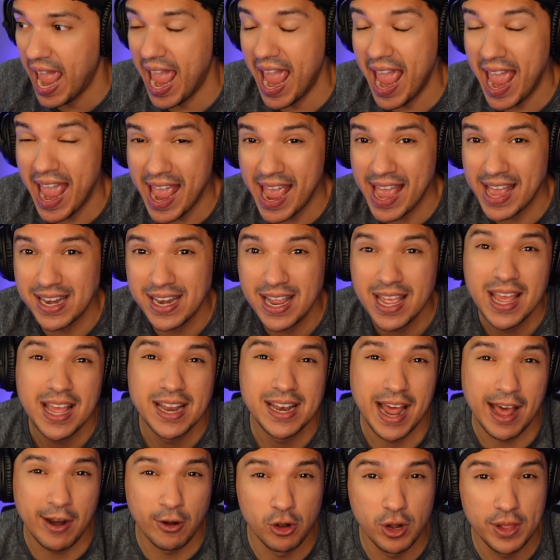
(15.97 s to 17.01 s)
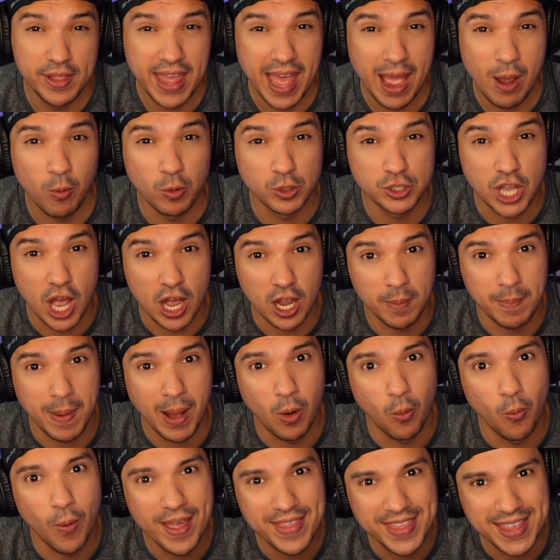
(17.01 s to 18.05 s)
And not only that, we'll talk
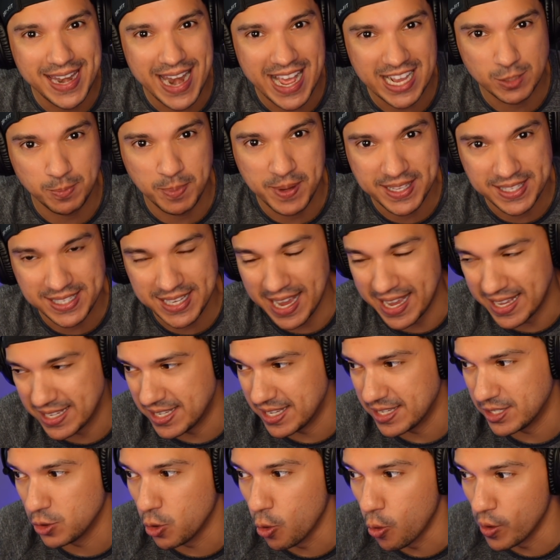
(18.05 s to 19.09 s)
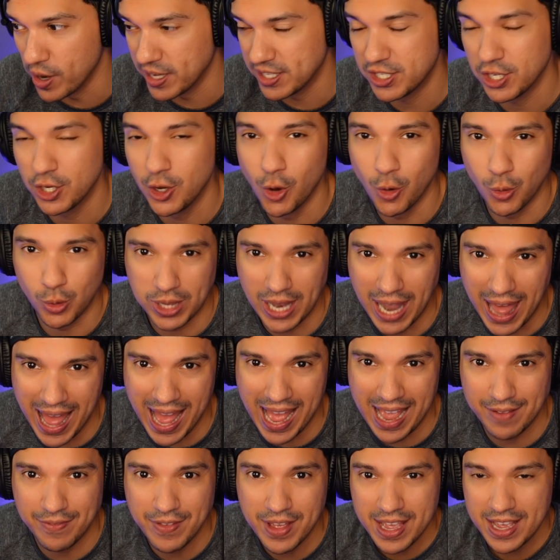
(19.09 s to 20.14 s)
about when the next PTS is going to go
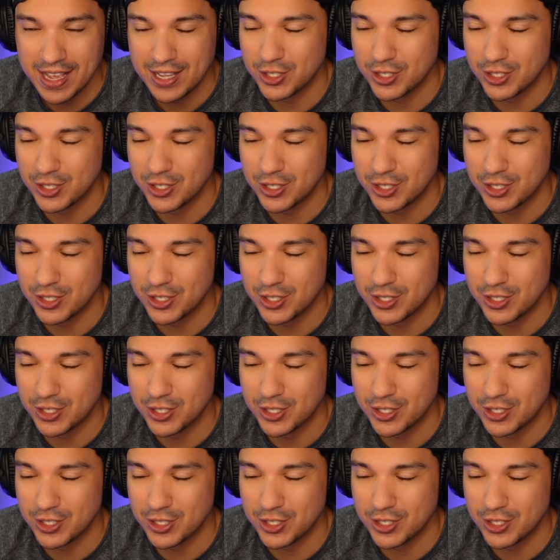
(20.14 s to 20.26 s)
live.